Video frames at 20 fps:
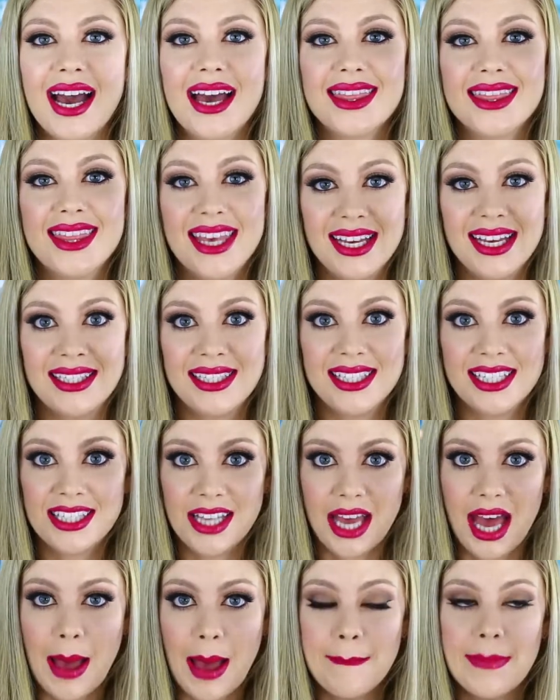This is
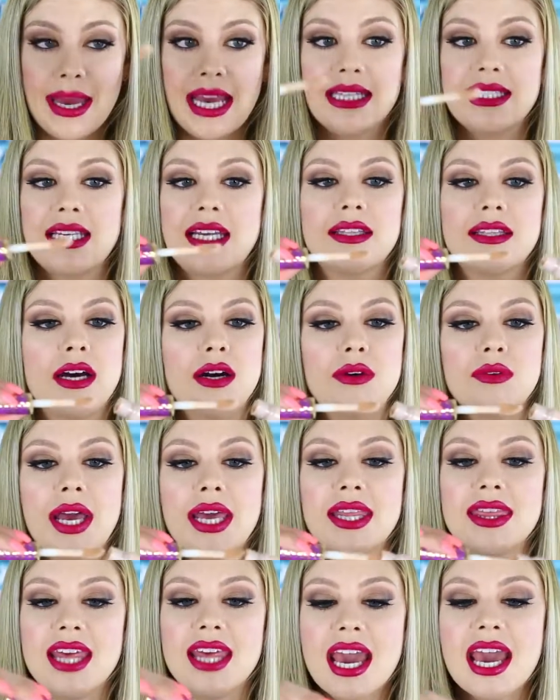amazing though.
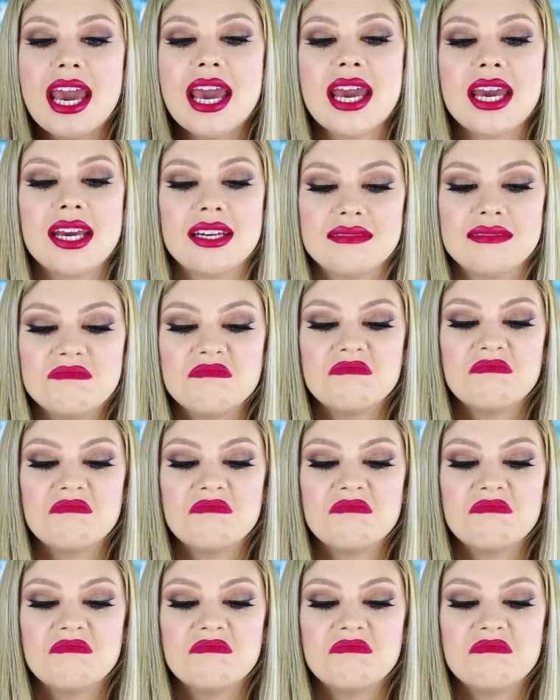Like, they